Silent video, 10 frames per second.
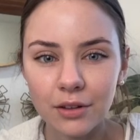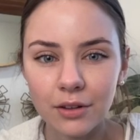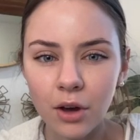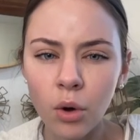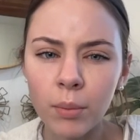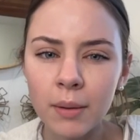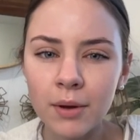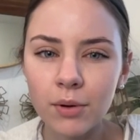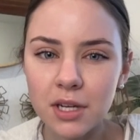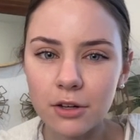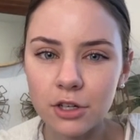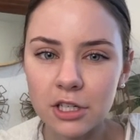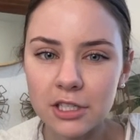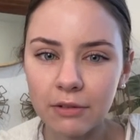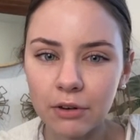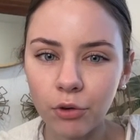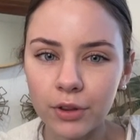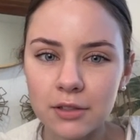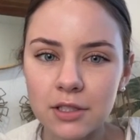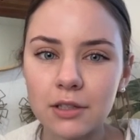it was
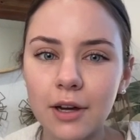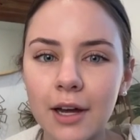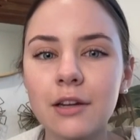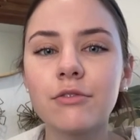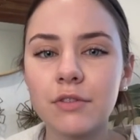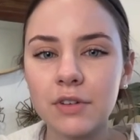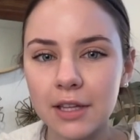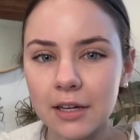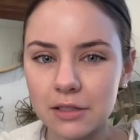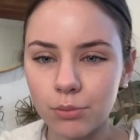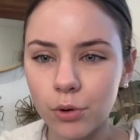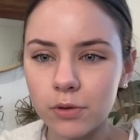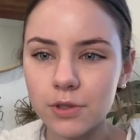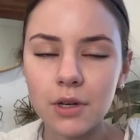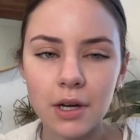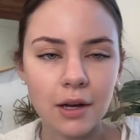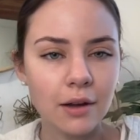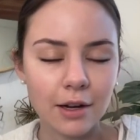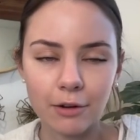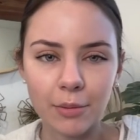174,000. I did 50,000 pools.
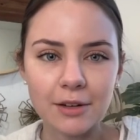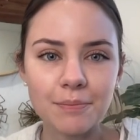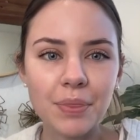Never mind.